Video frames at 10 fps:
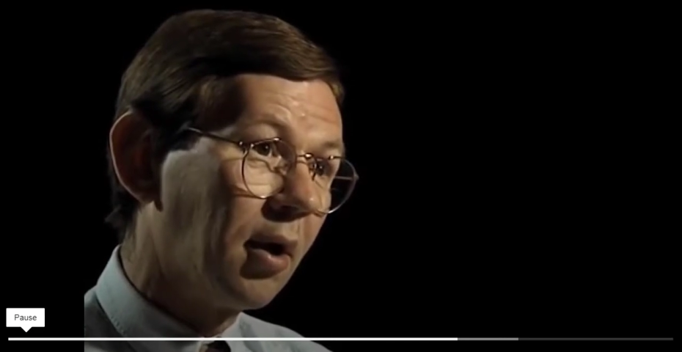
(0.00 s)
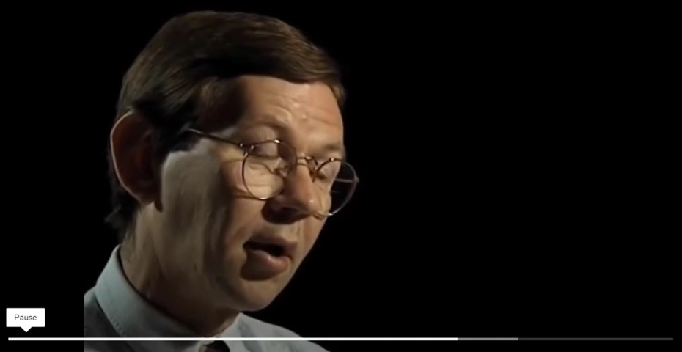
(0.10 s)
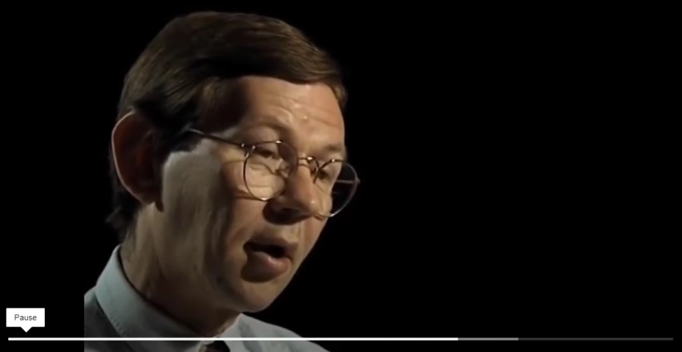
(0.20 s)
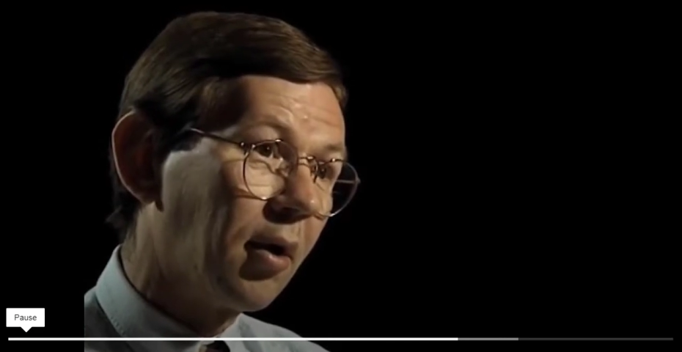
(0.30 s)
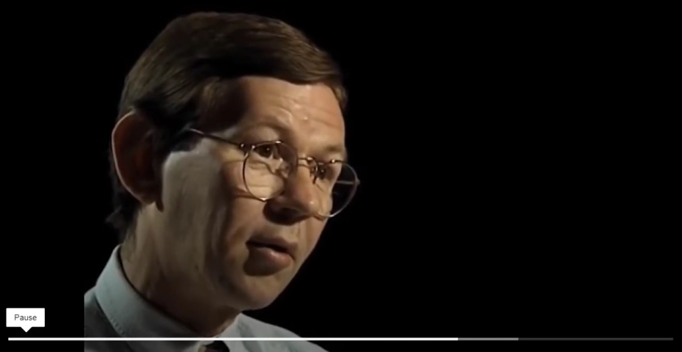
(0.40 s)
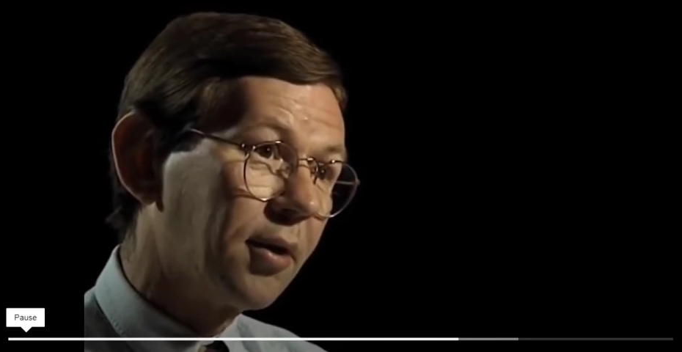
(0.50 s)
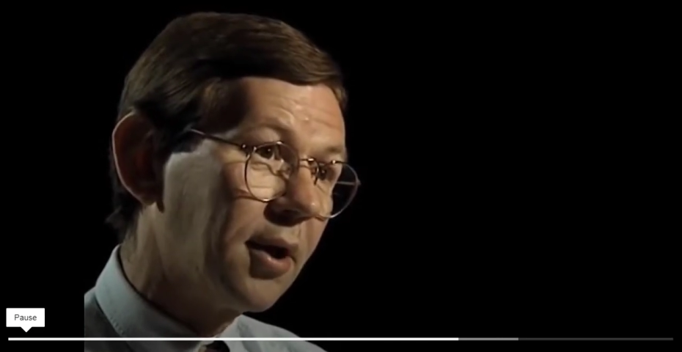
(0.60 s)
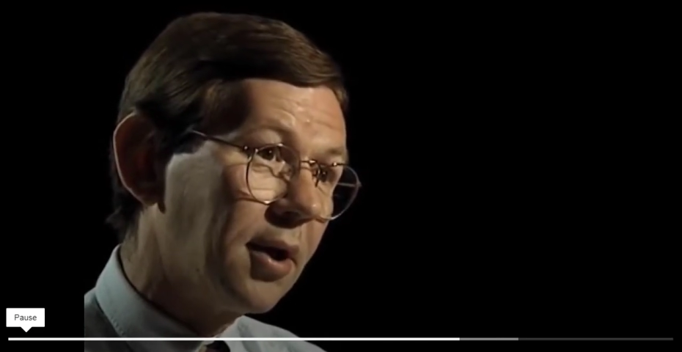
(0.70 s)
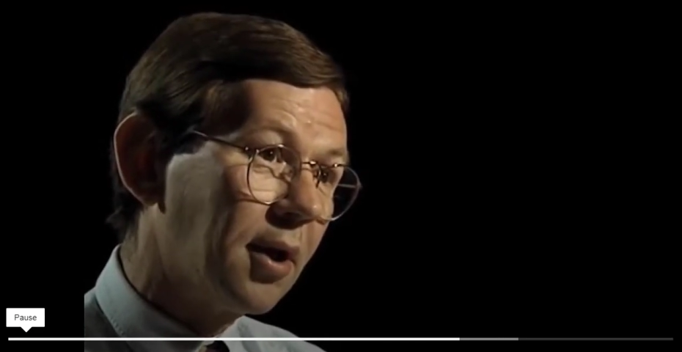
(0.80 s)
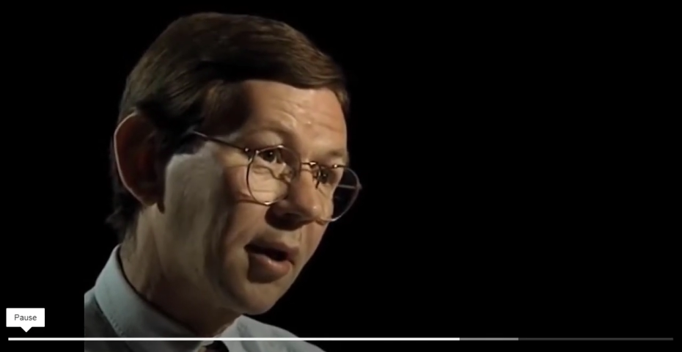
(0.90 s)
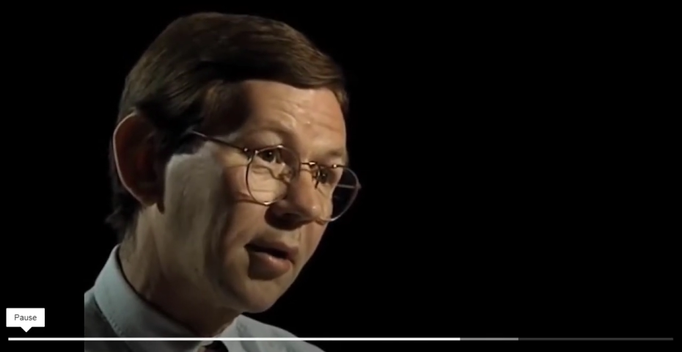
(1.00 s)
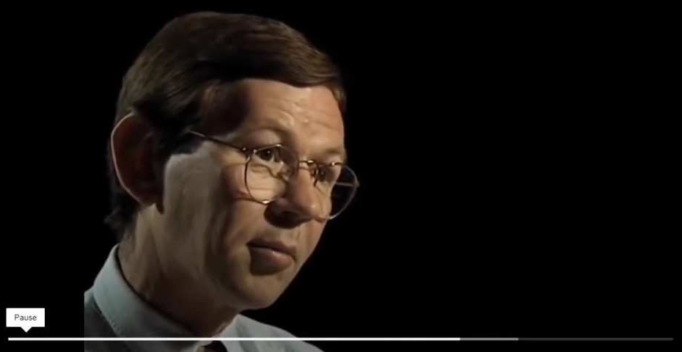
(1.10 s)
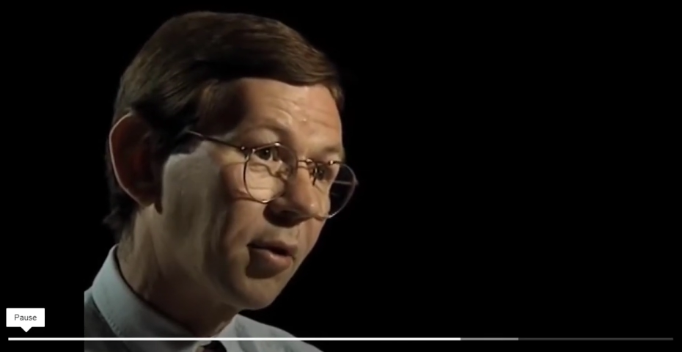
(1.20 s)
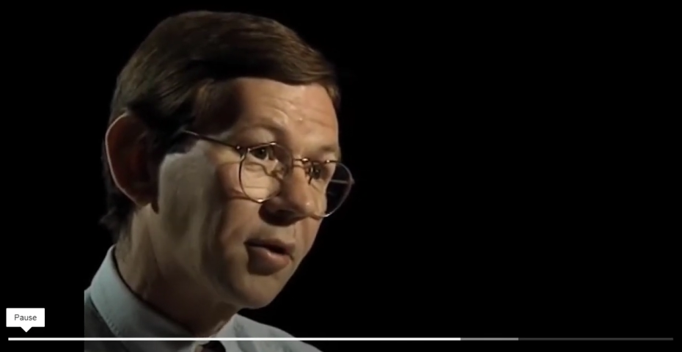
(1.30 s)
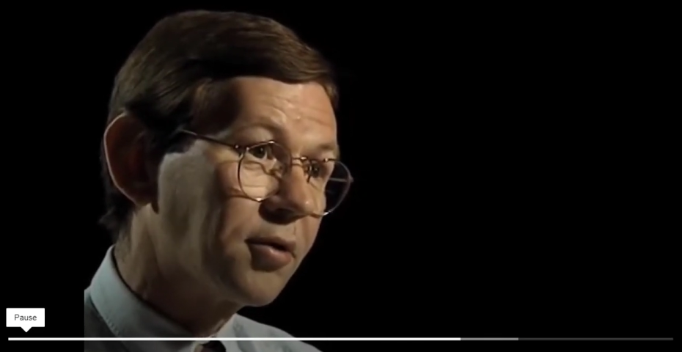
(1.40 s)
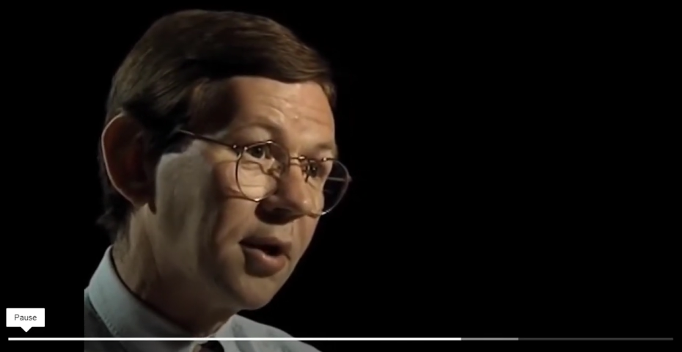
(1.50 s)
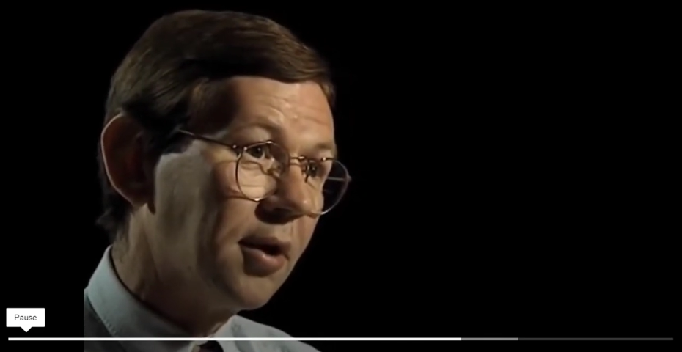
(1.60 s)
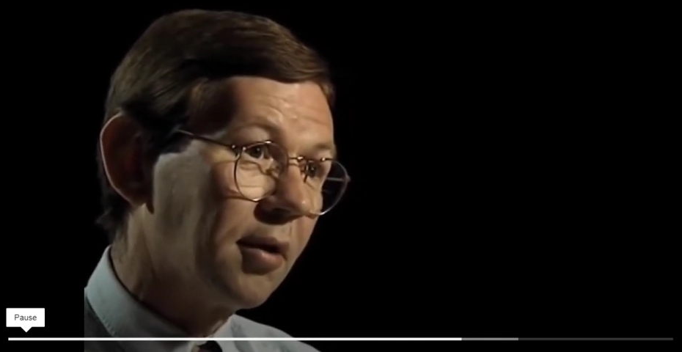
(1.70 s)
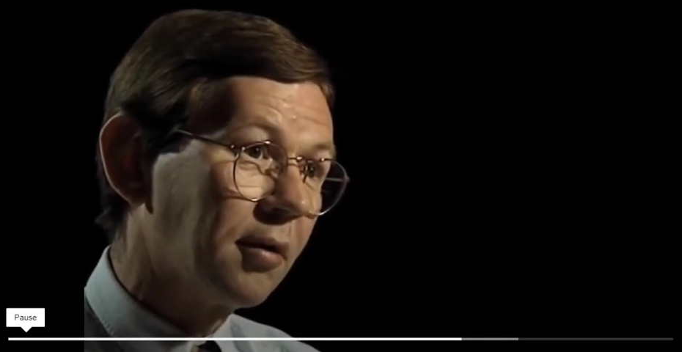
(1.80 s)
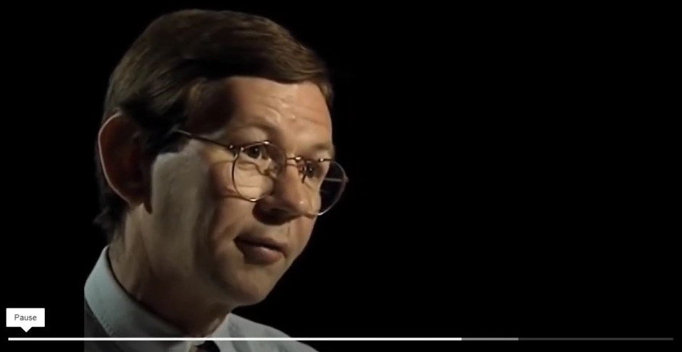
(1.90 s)
uh, on the uh, laboratory
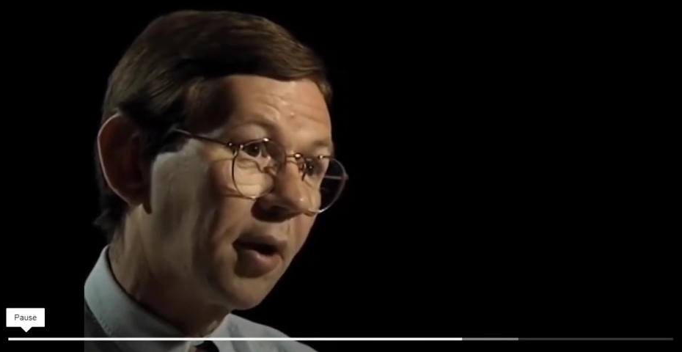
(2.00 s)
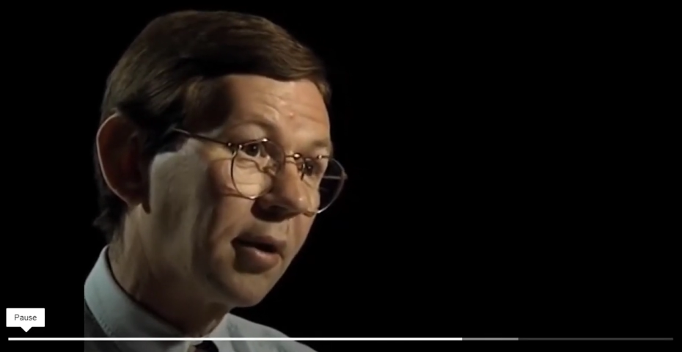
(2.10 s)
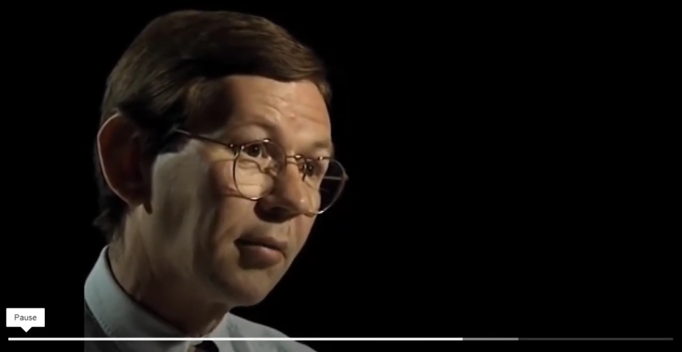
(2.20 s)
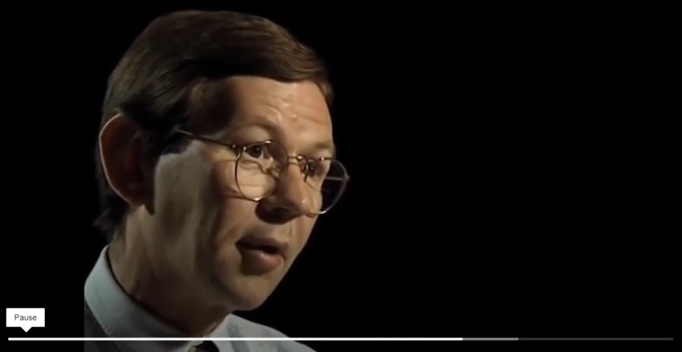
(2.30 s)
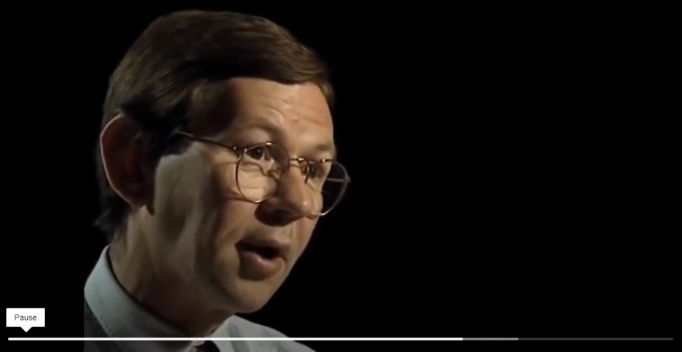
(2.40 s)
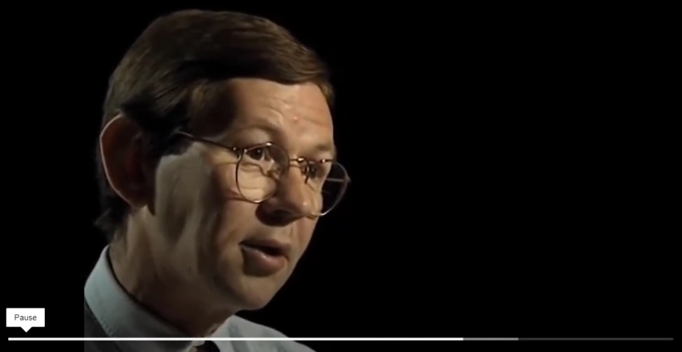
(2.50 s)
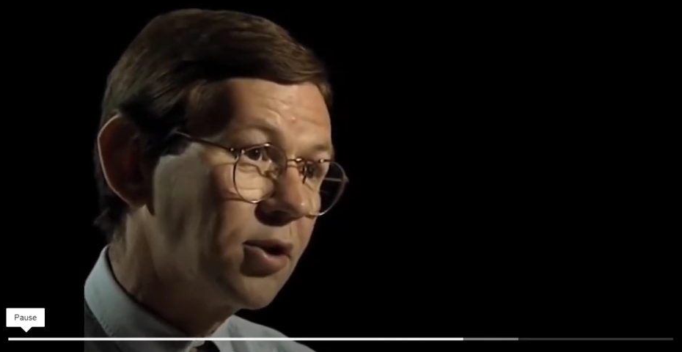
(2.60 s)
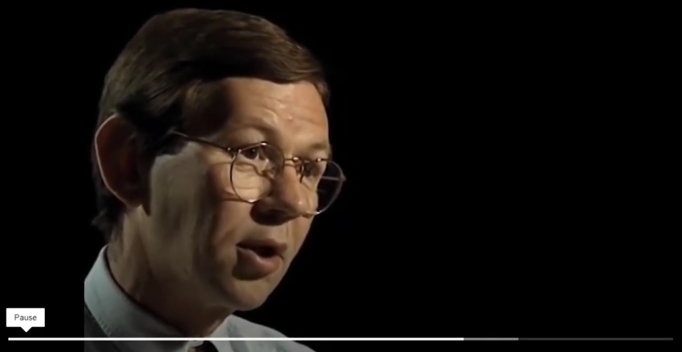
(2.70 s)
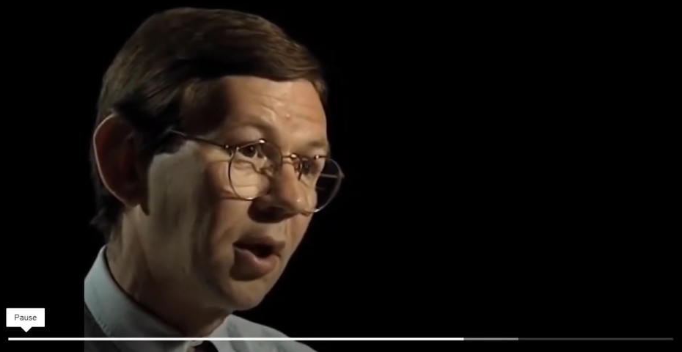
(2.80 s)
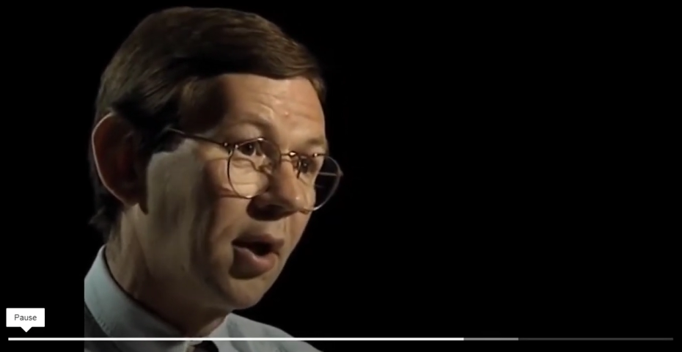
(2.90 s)
firing range